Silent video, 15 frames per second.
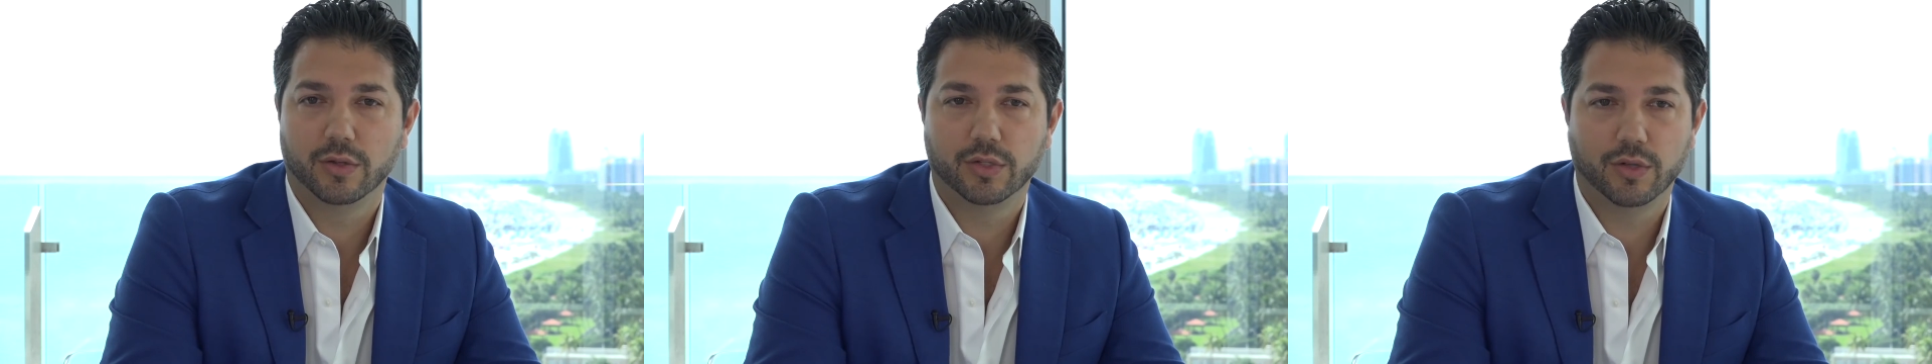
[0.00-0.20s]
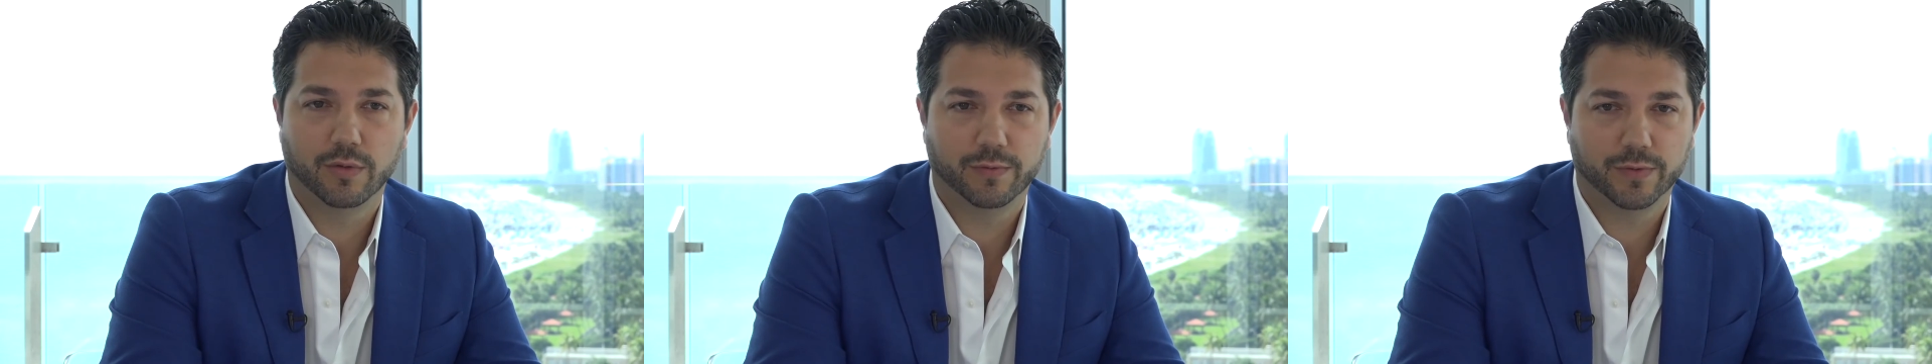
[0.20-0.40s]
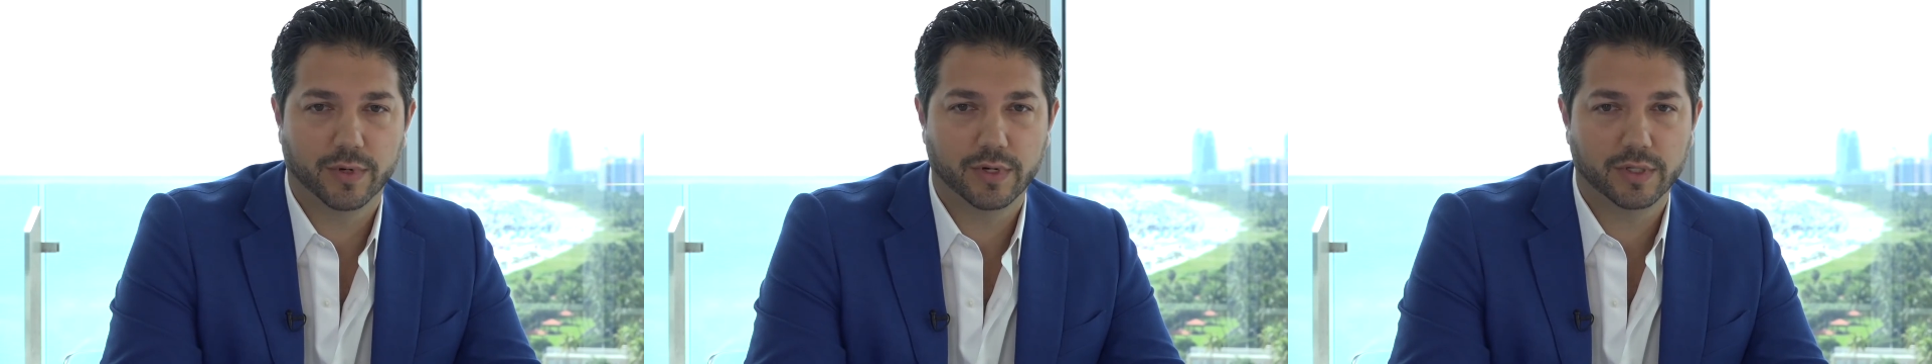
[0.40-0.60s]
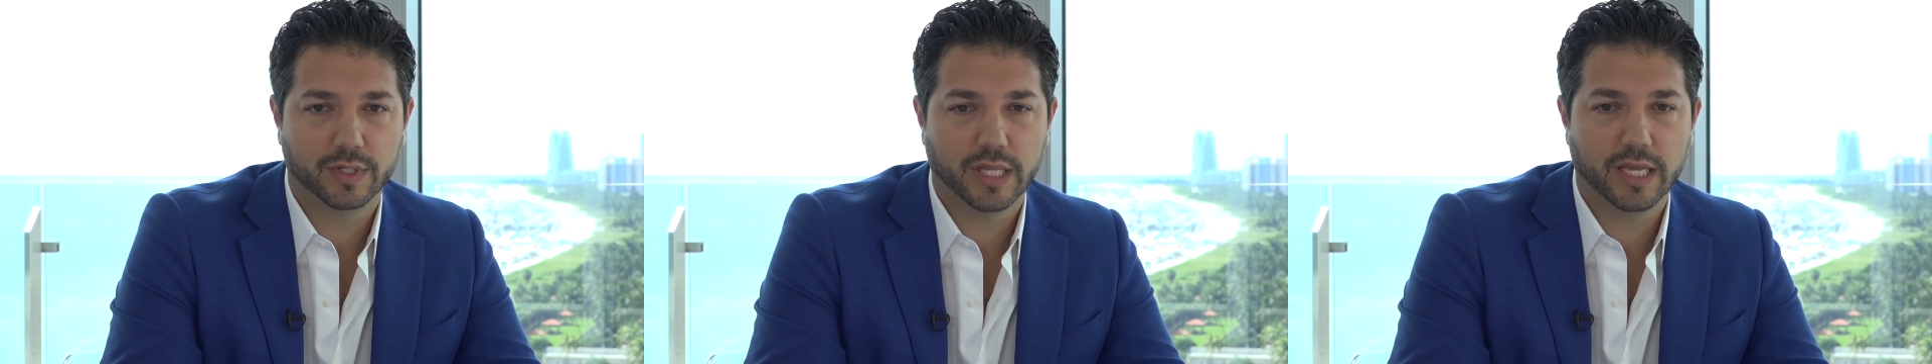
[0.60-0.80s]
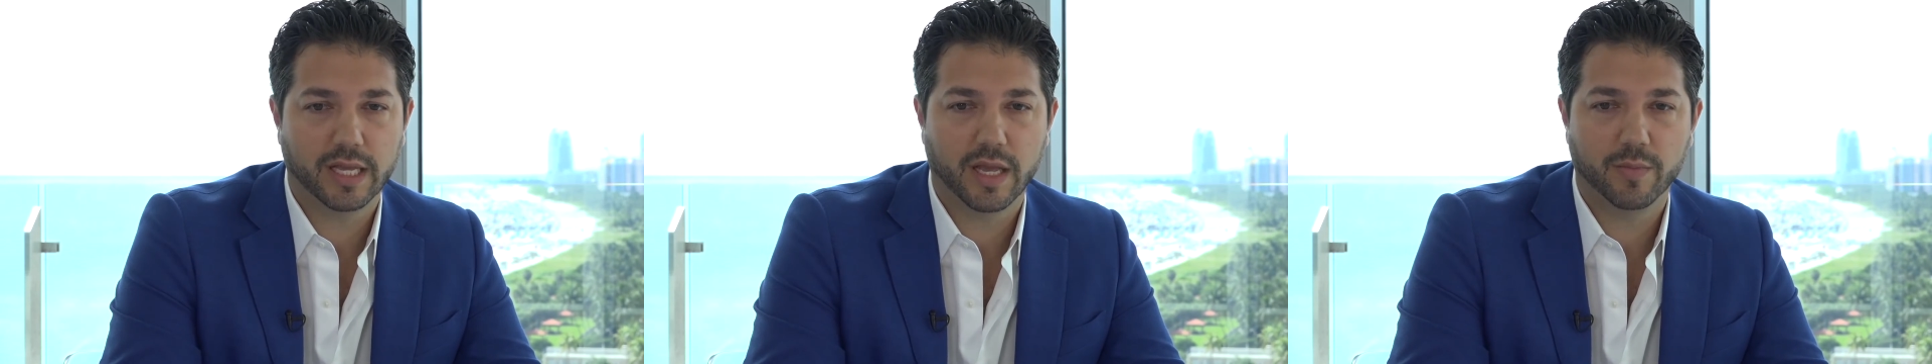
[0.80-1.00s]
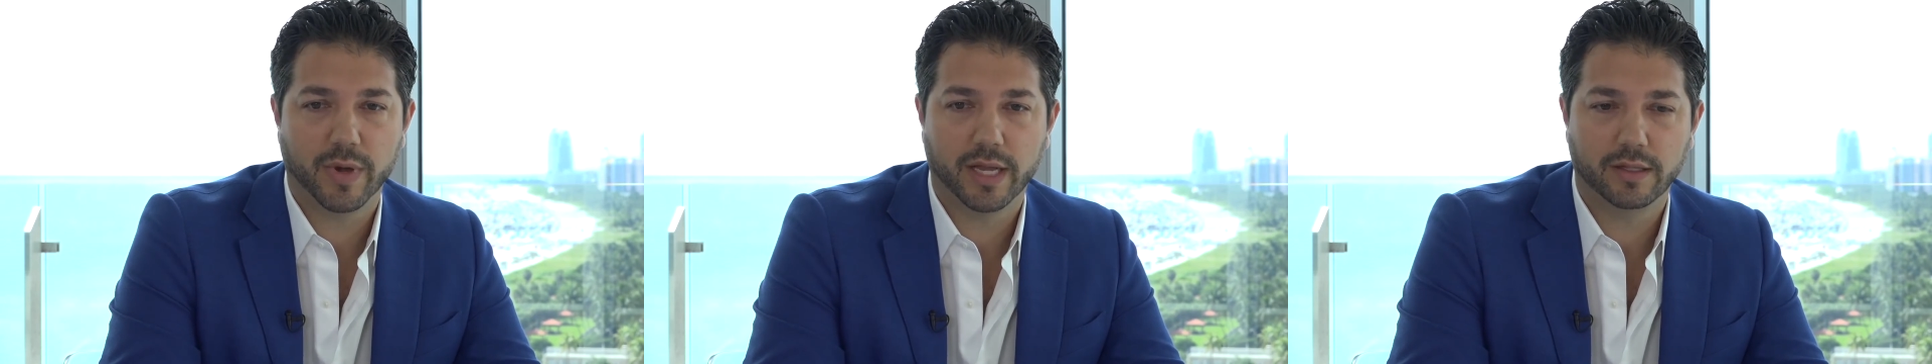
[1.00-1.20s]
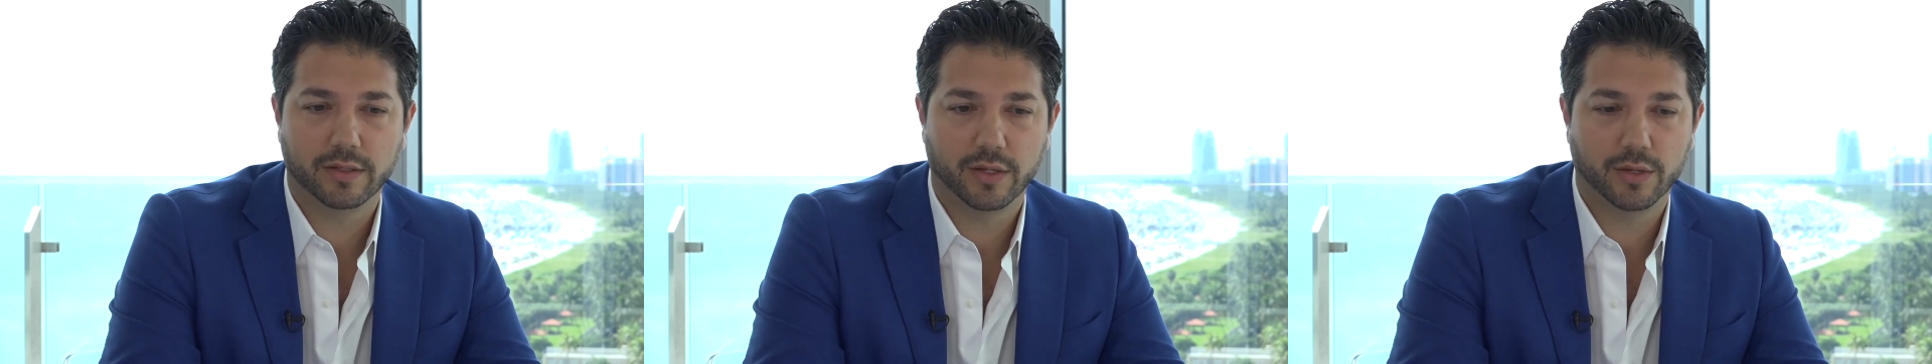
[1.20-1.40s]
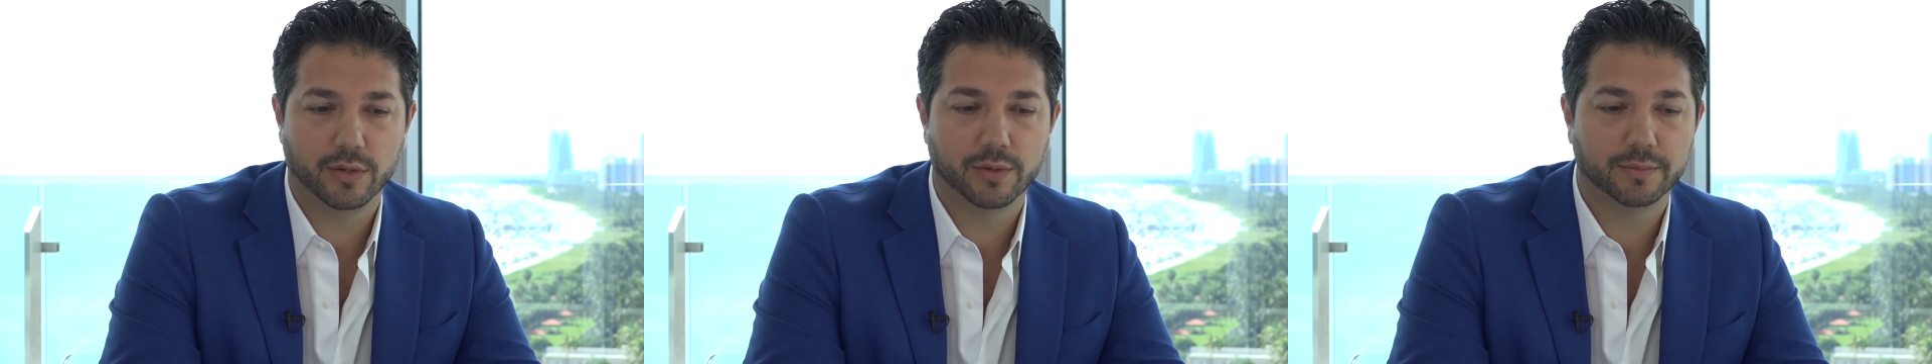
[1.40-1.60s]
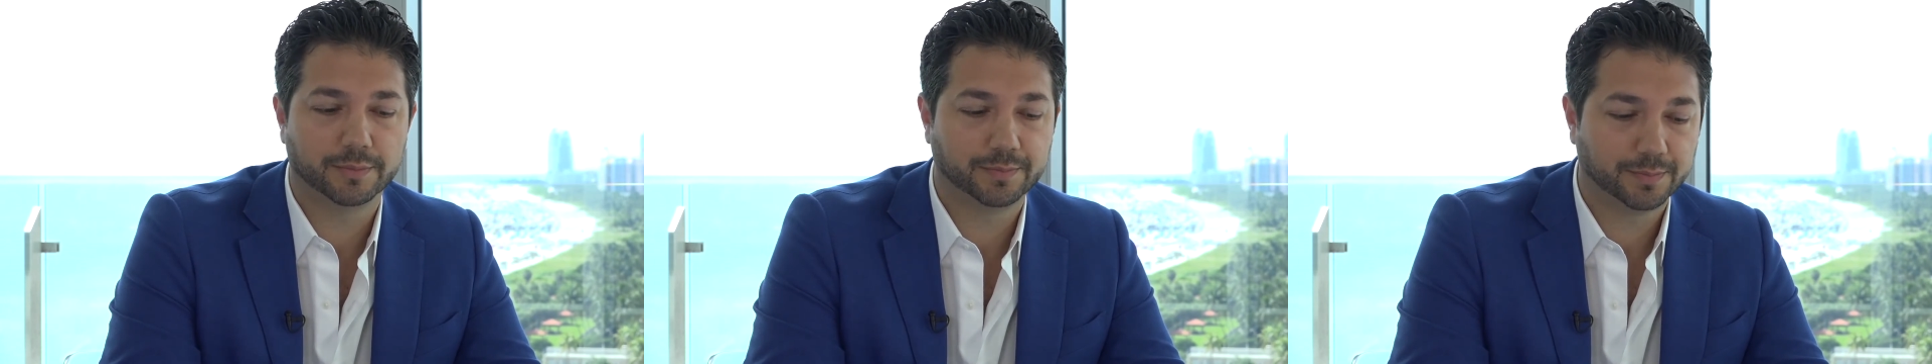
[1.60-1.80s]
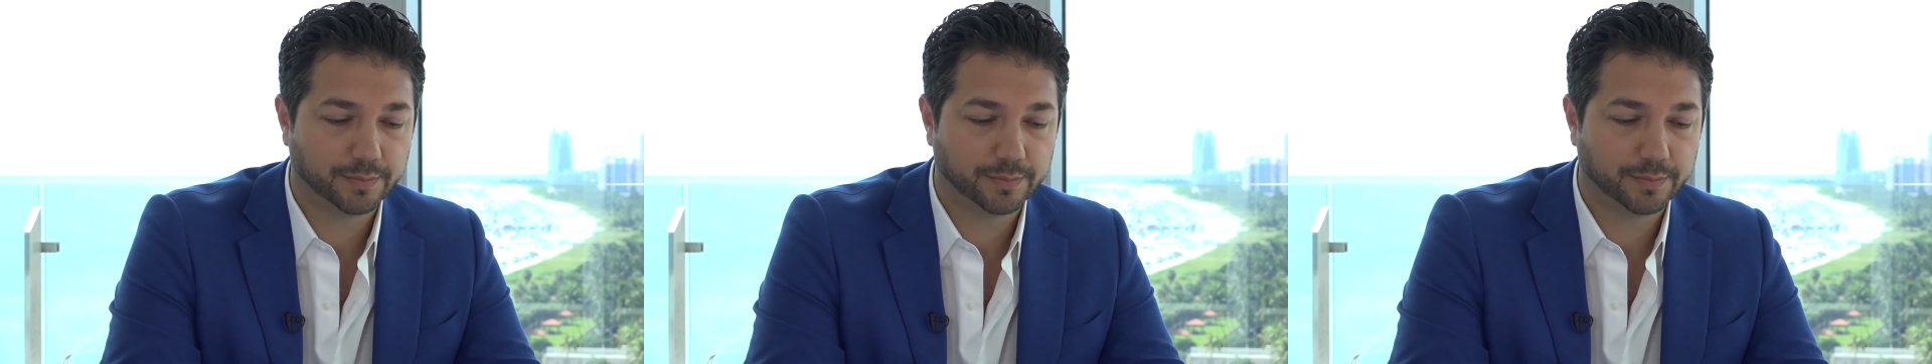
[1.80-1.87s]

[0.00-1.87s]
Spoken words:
So first thing I might do,